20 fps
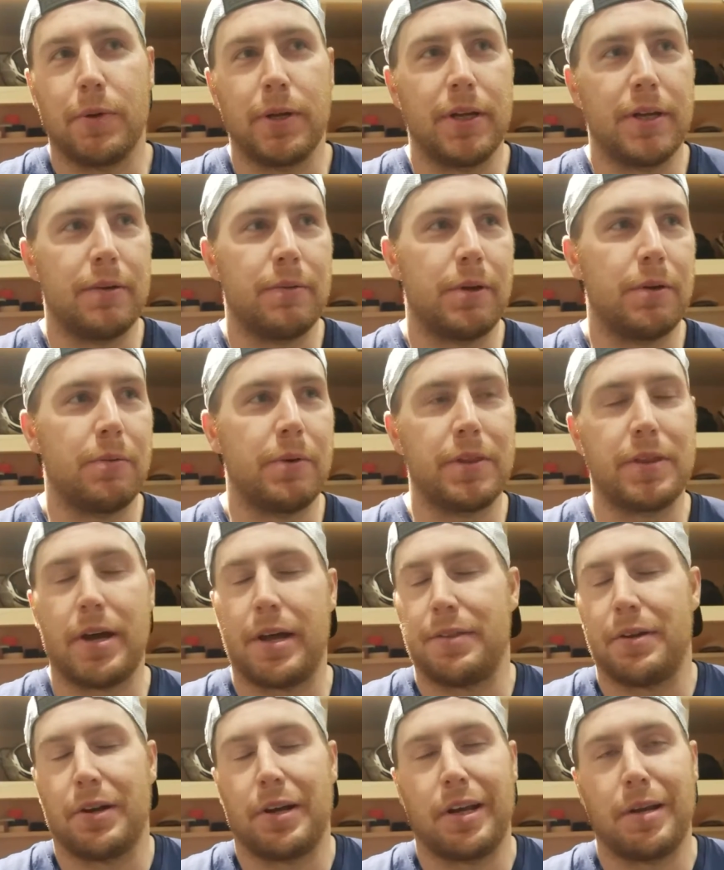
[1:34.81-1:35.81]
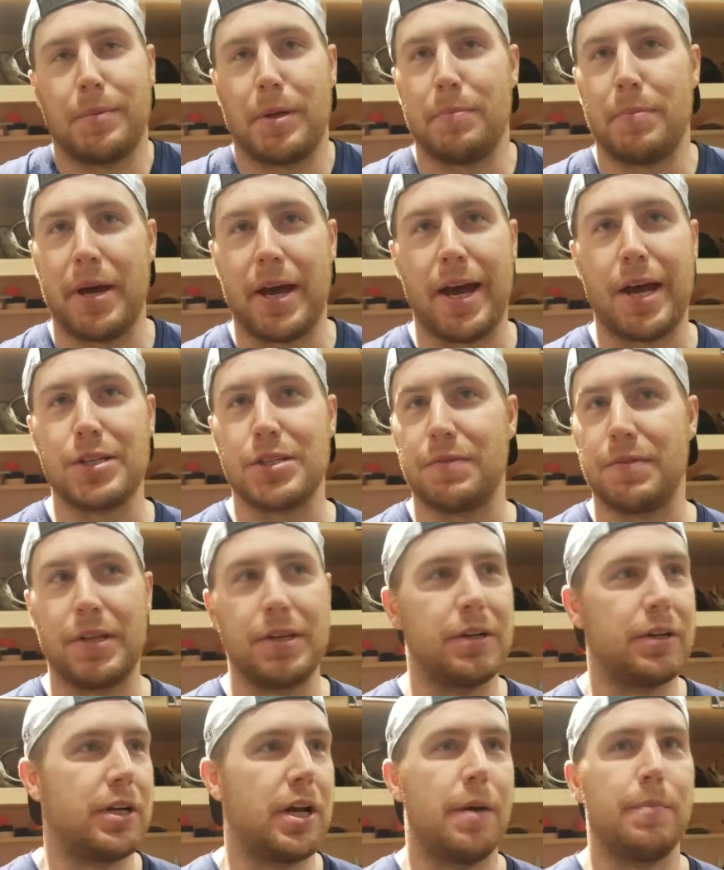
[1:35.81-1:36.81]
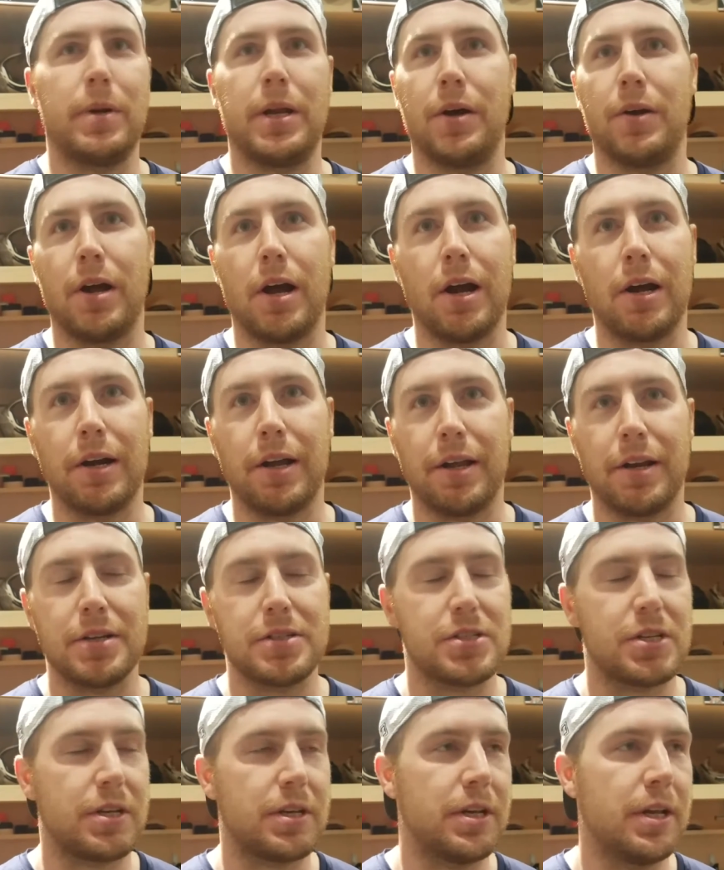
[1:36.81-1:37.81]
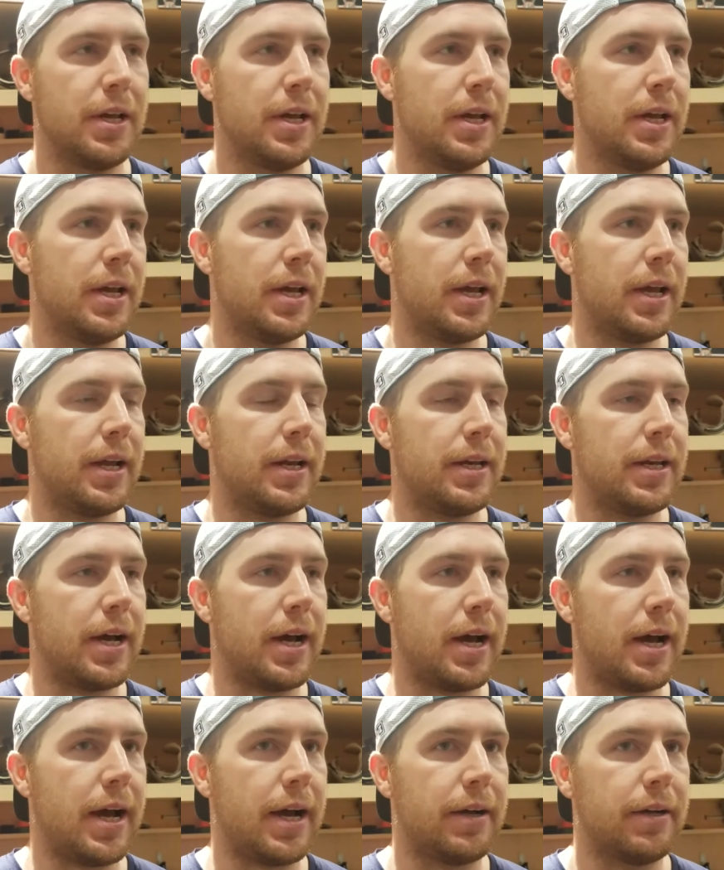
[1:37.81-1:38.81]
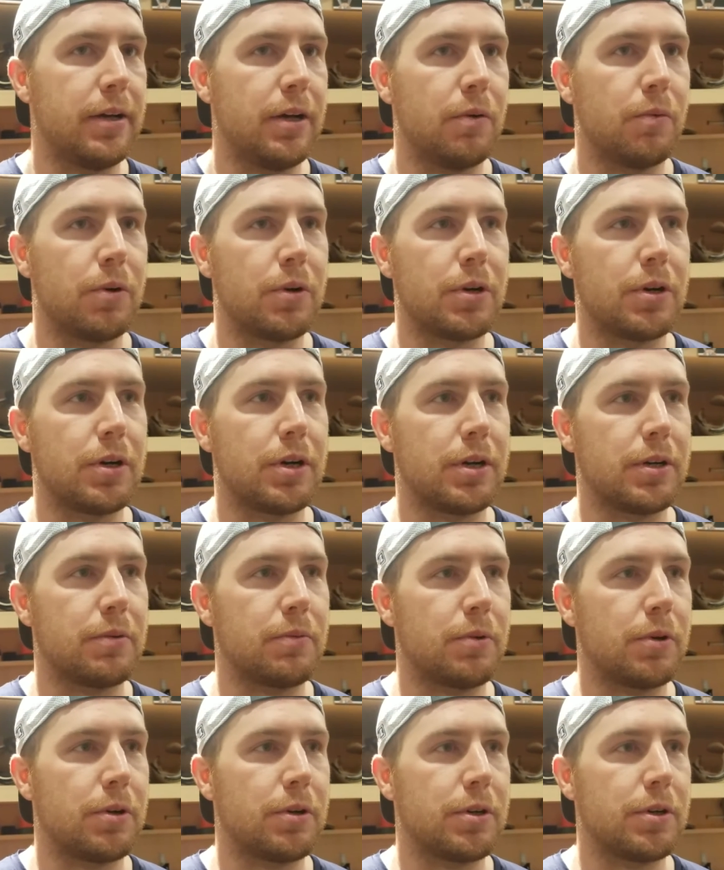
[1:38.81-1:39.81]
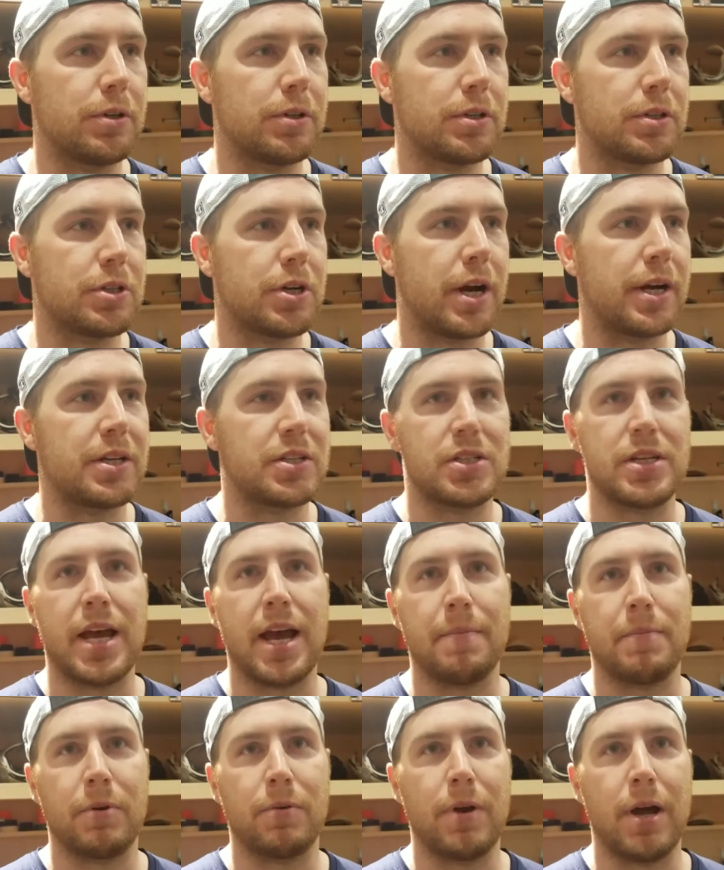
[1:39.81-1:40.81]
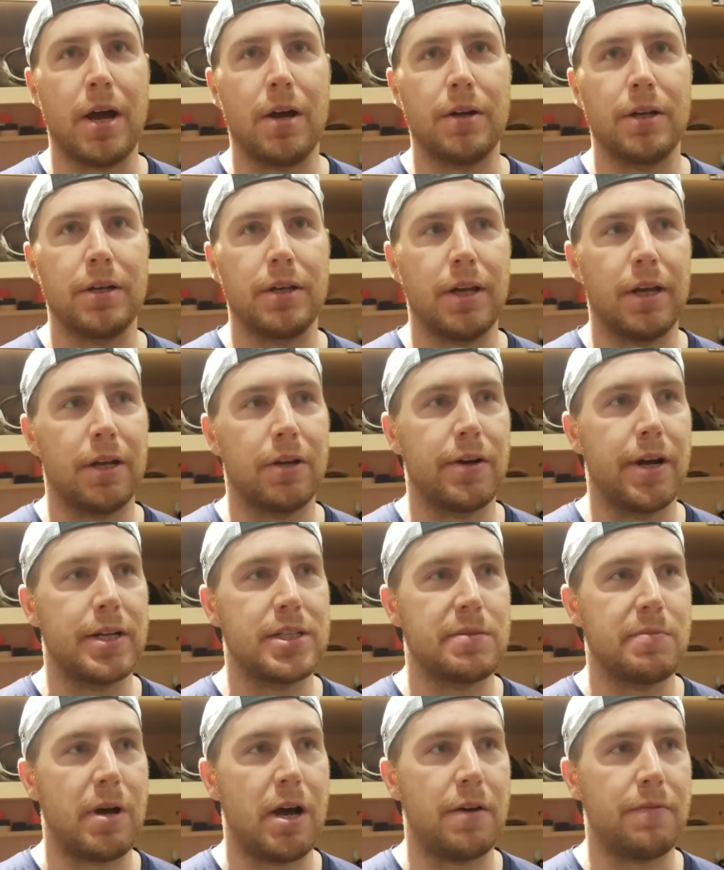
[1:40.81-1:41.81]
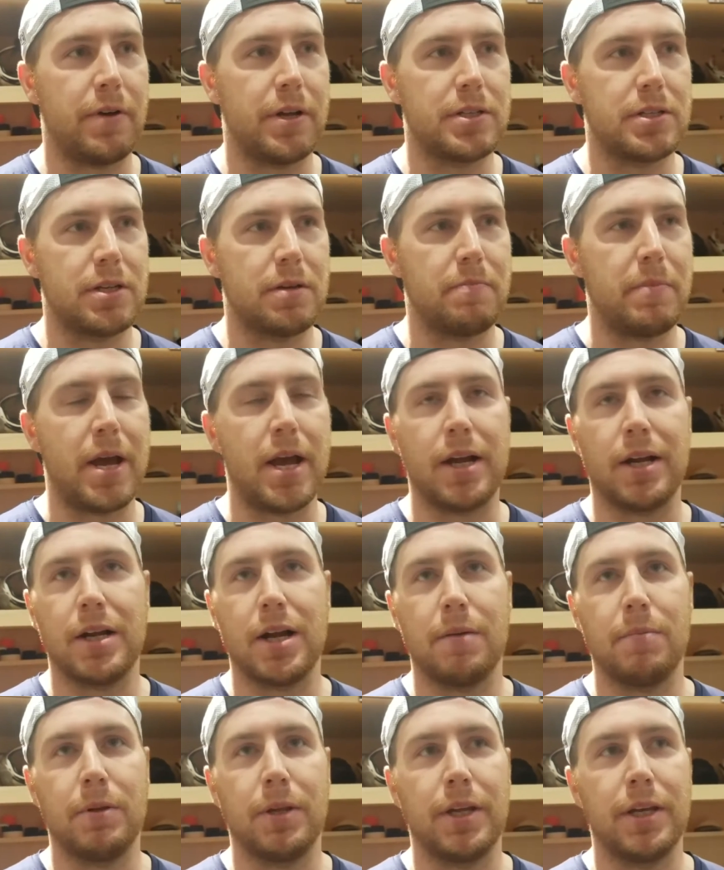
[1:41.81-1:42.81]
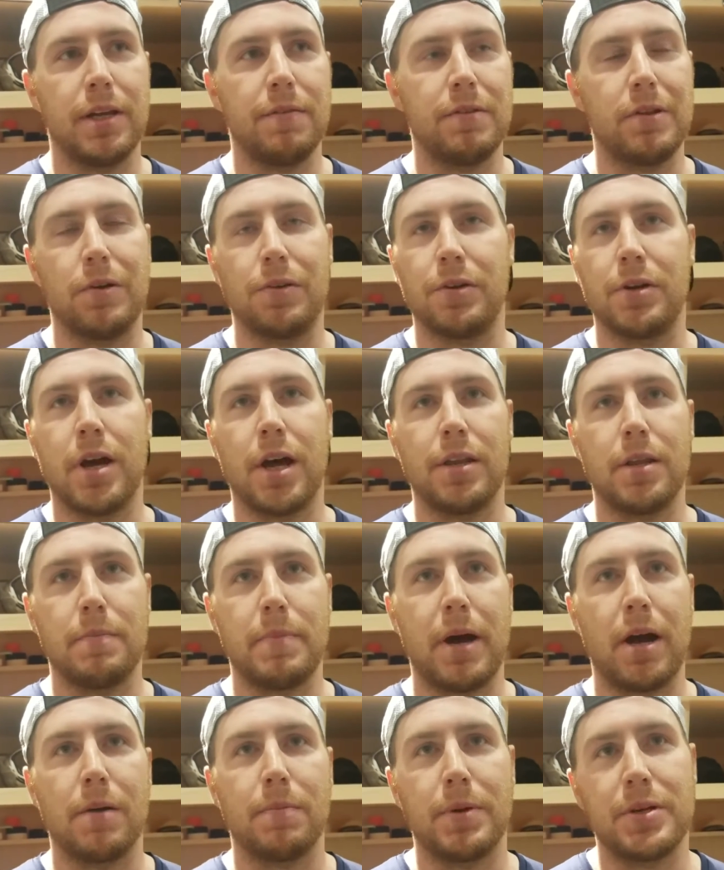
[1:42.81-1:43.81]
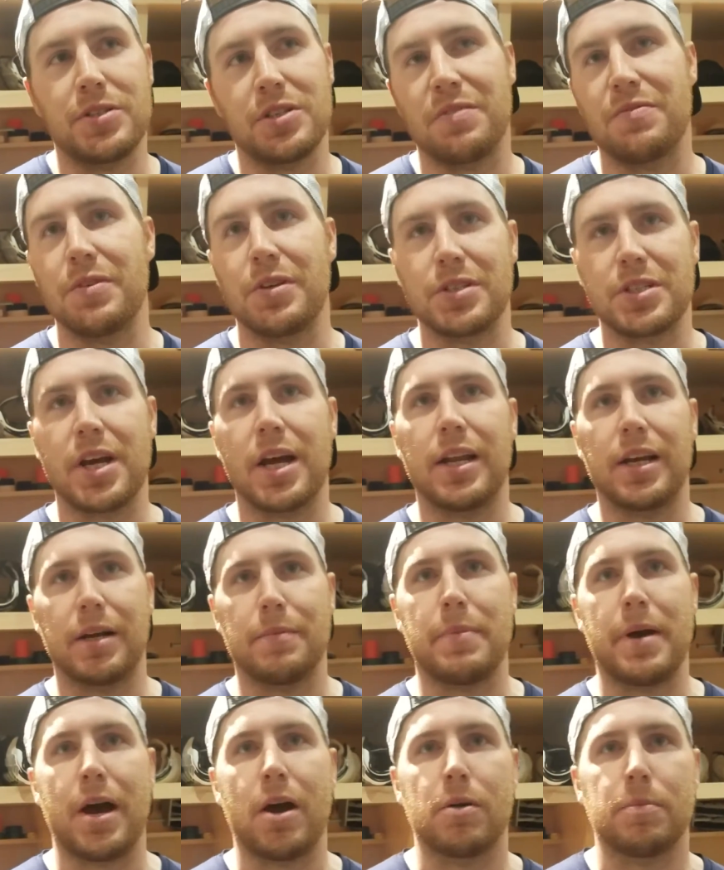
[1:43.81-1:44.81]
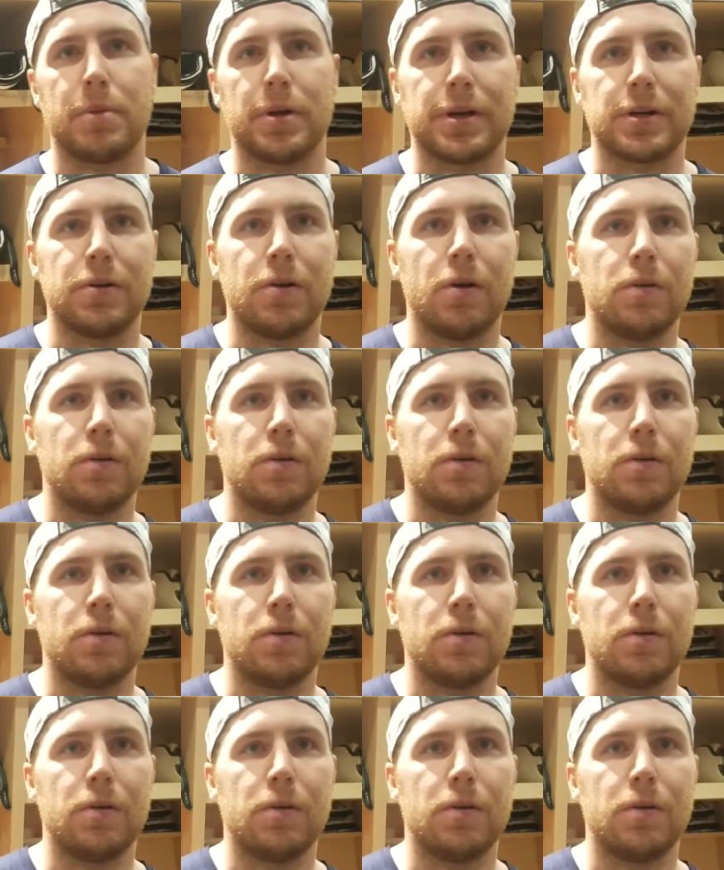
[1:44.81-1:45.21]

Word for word: We, we, we thought they were going to be passive, then they're coming out hard at us, and, and uh, we're, we're trying to snap it around and, and create some offense and to bang a couple in, even though they're not on the power play, so it feels kind of like a power play.